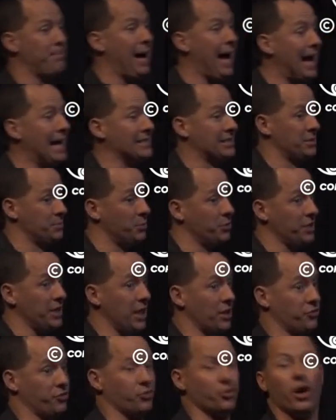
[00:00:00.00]
possible,
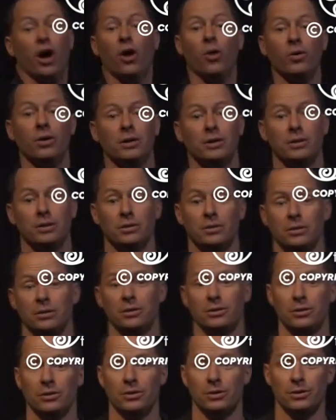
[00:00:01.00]
yes or no?
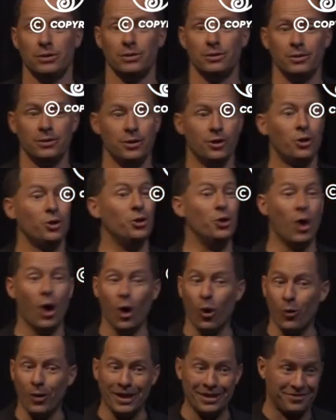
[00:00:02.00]

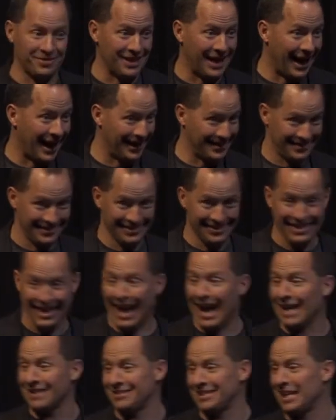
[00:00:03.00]
No, it's not.
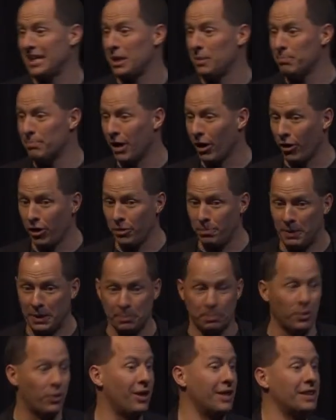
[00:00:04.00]
Ask any married
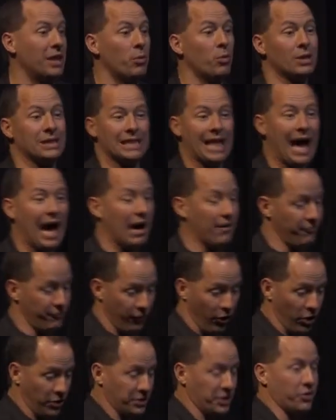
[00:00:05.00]
people, and they will laugh
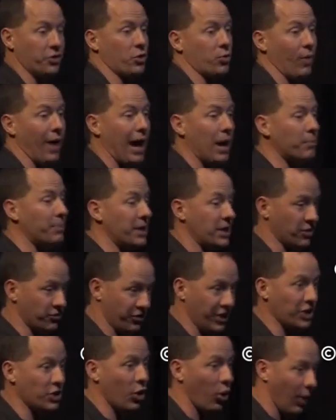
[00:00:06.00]
falling to the ground because
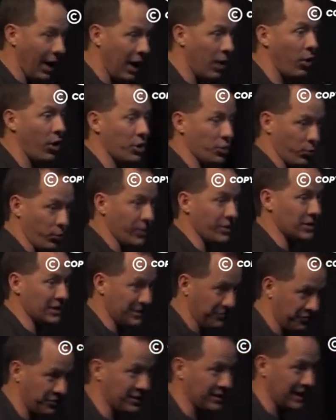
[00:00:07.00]
they know how
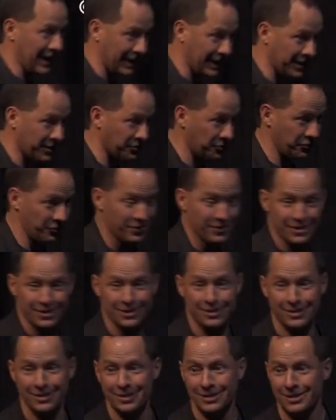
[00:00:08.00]
unrealistic that is.
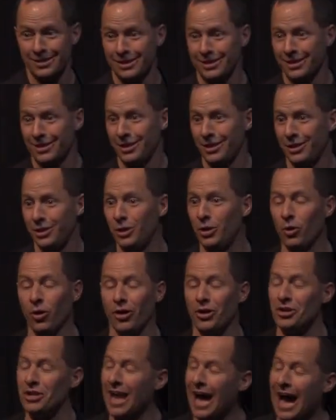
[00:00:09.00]
You are
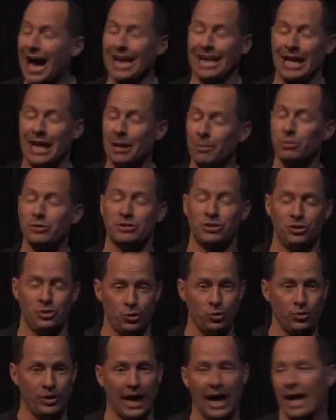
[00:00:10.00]
not able to
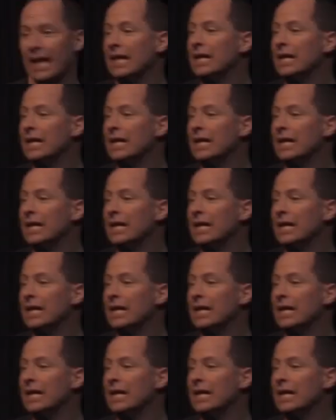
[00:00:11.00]
do that.